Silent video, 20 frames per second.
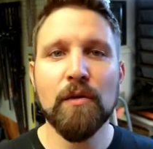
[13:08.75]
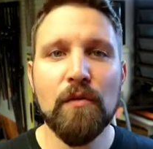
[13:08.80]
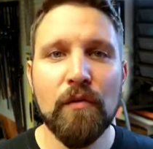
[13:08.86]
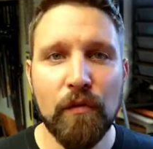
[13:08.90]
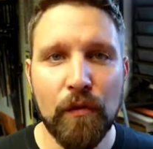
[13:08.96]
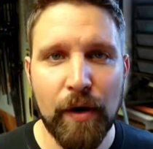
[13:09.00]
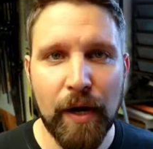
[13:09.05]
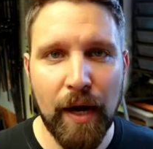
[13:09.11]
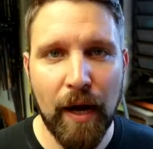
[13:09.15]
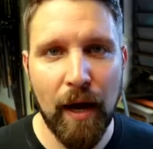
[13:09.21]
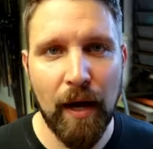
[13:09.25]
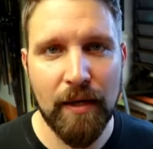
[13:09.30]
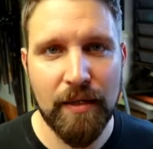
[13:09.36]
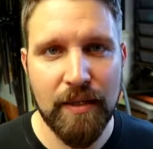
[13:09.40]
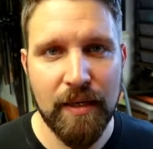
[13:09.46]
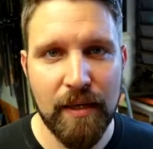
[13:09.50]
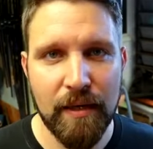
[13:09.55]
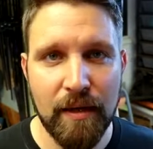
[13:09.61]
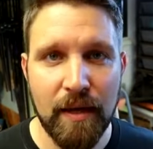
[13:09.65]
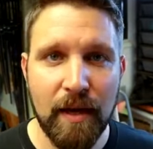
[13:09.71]
you free
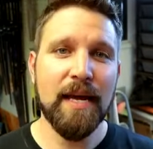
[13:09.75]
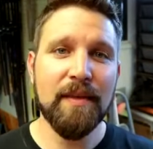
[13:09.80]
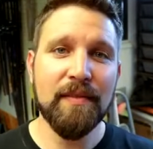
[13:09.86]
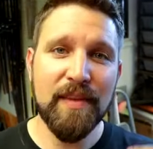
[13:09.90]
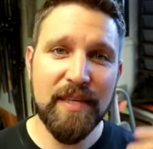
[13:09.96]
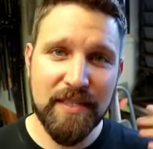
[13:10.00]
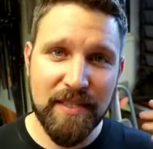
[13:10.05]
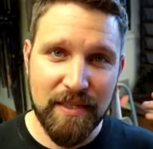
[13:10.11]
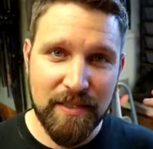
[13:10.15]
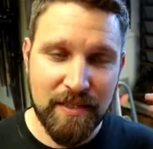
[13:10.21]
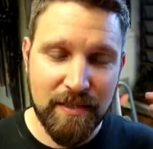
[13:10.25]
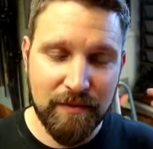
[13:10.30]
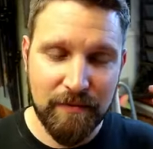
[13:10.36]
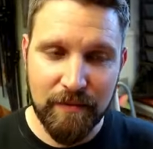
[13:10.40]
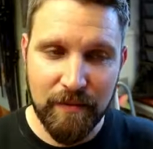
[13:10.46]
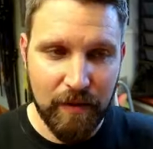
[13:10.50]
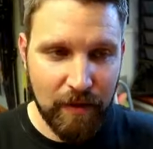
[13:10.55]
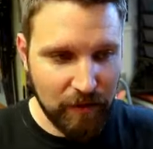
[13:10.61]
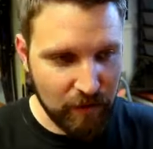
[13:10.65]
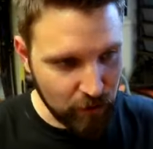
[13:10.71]
content. And this is a